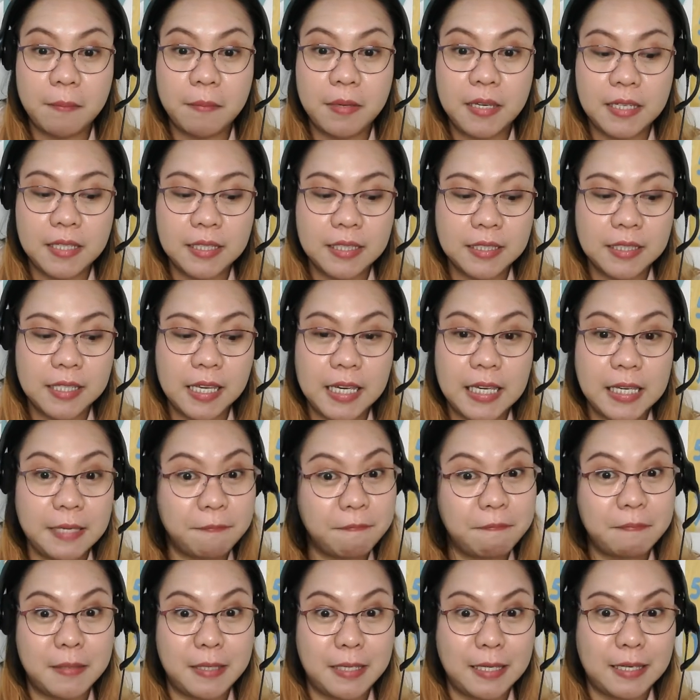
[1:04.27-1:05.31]
in the
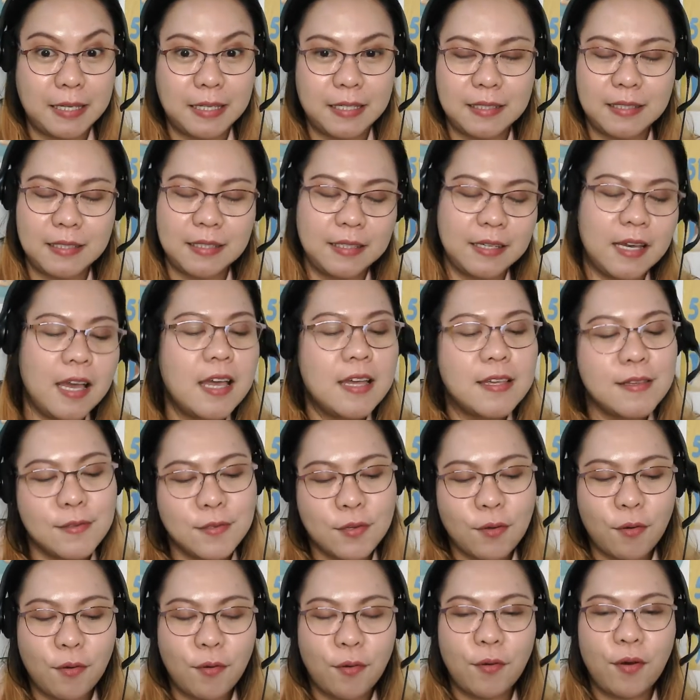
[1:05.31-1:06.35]
evening.
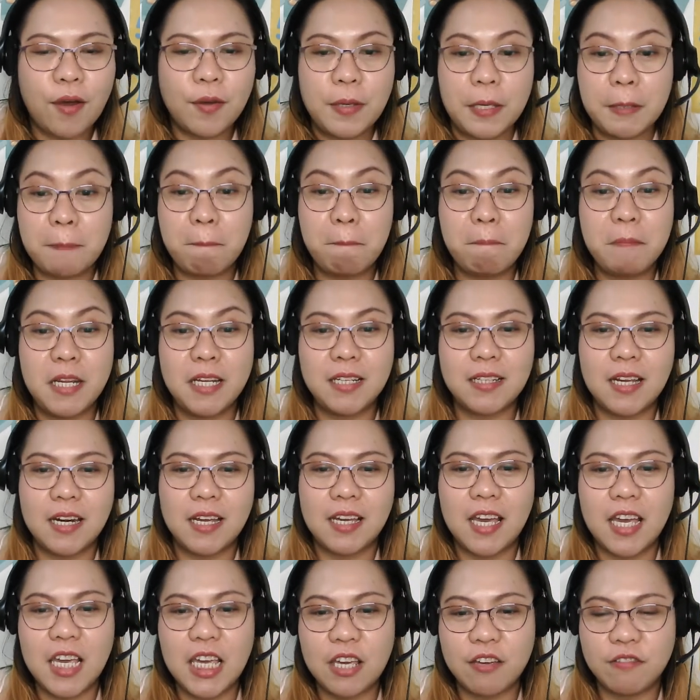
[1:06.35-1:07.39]
So evening
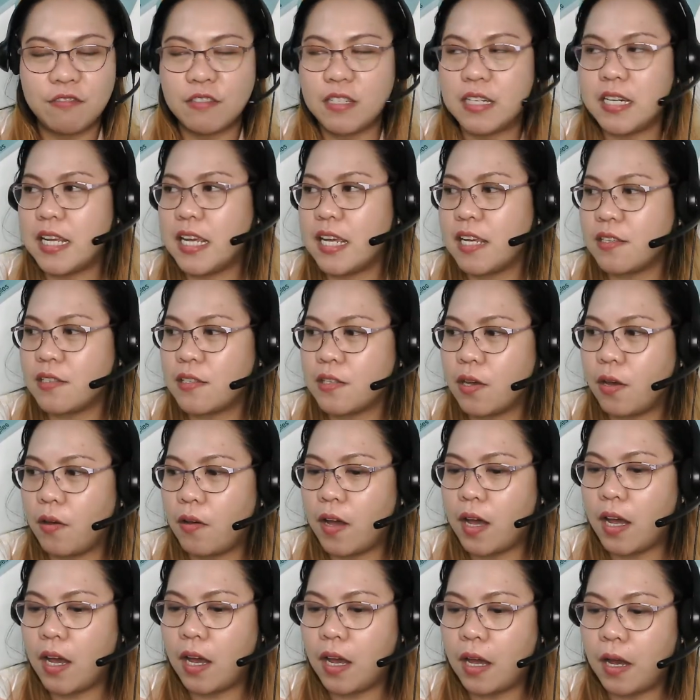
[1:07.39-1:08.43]
talaga, evening. So
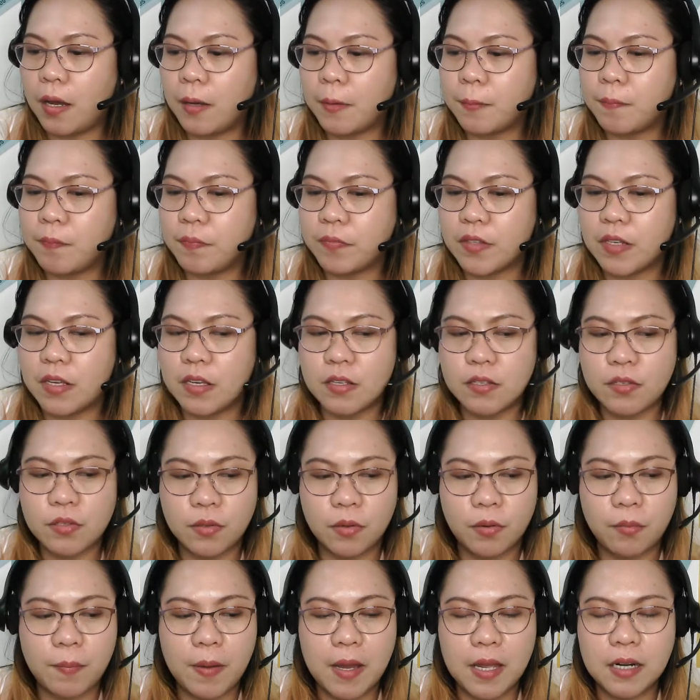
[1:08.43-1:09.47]

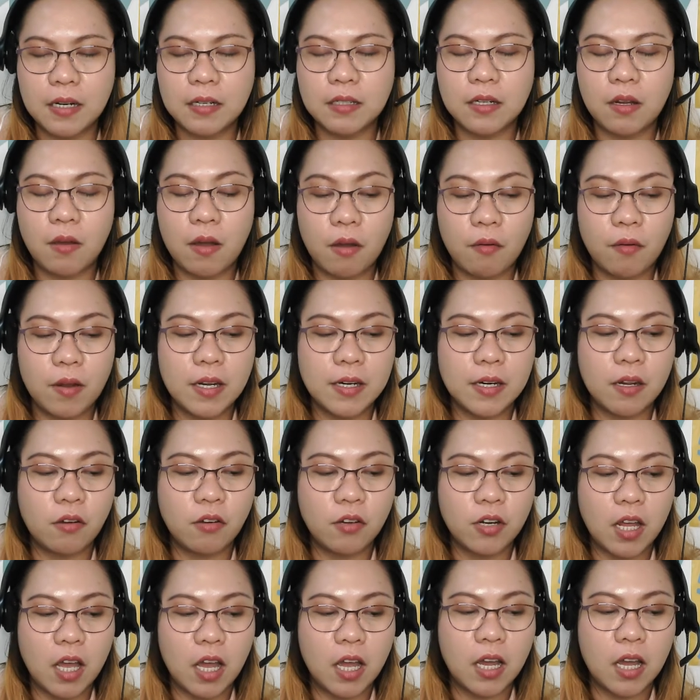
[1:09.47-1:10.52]
so parang nawawalan
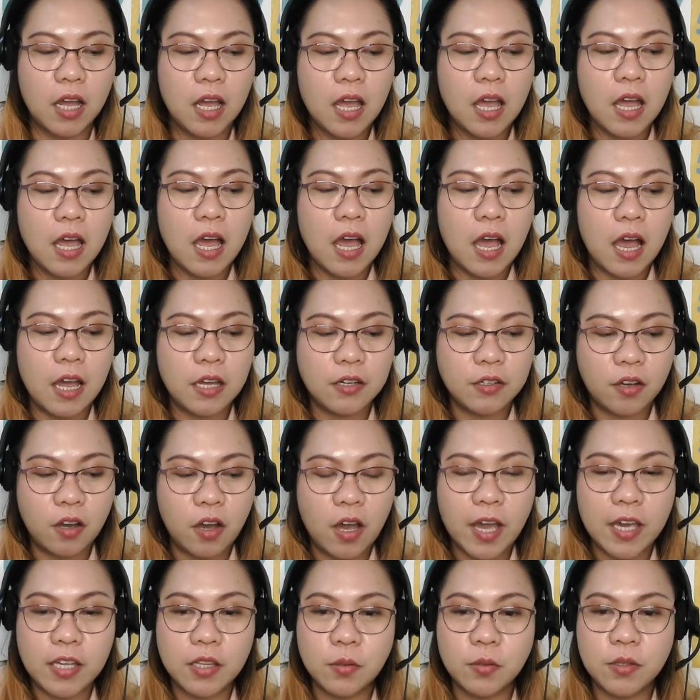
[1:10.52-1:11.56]
ako ng
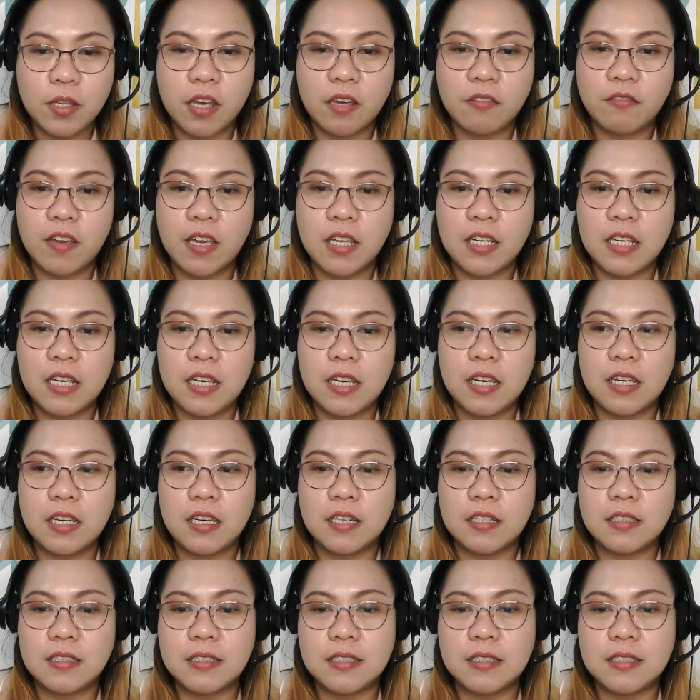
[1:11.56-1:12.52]
I don't have any